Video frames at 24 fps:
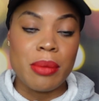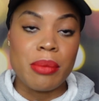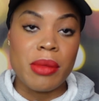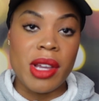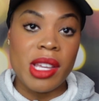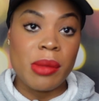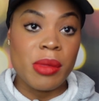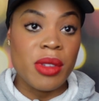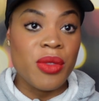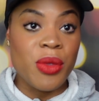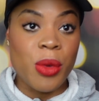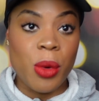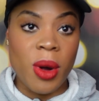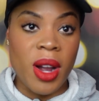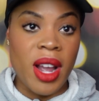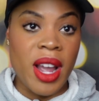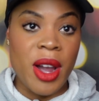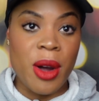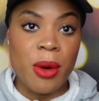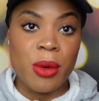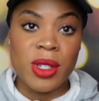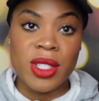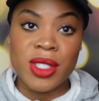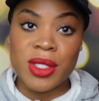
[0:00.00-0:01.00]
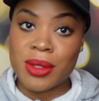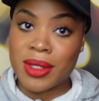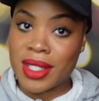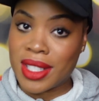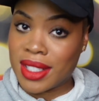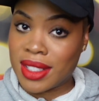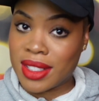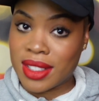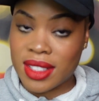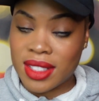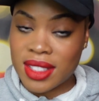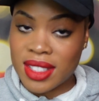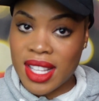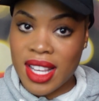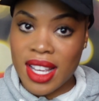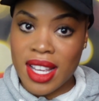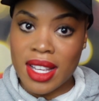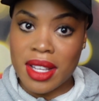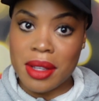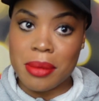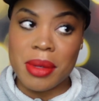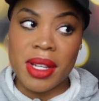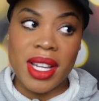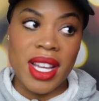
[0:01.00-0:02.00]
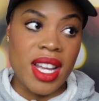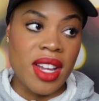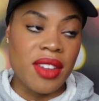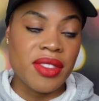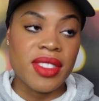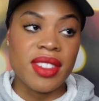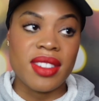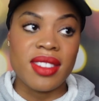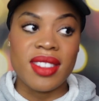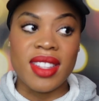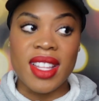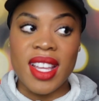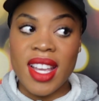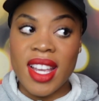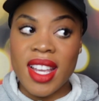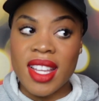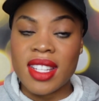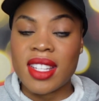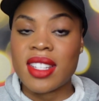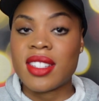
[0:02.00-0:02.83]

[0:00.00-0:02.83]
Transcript: maybe four hours on a good day, but after that,